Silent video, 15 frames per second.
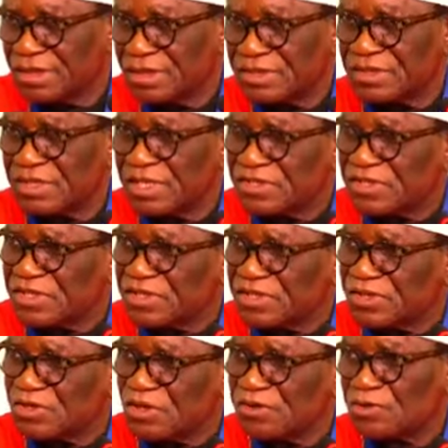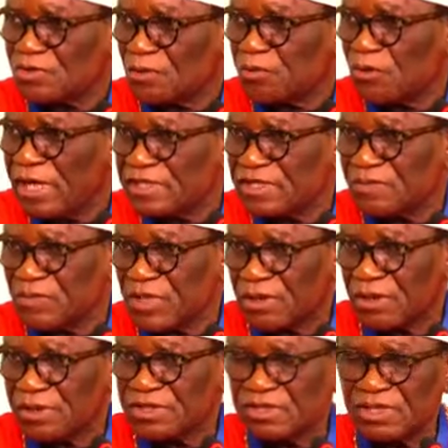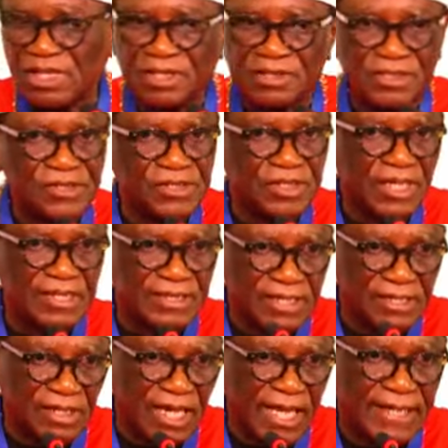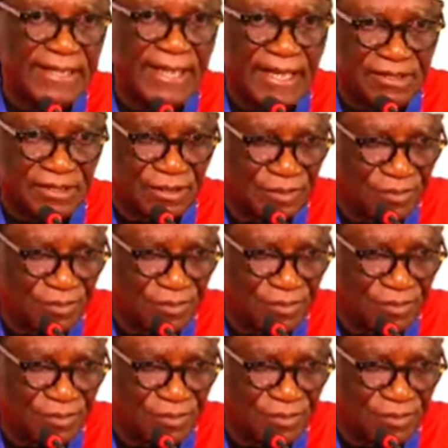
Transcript: says it is not surprising because they started like that,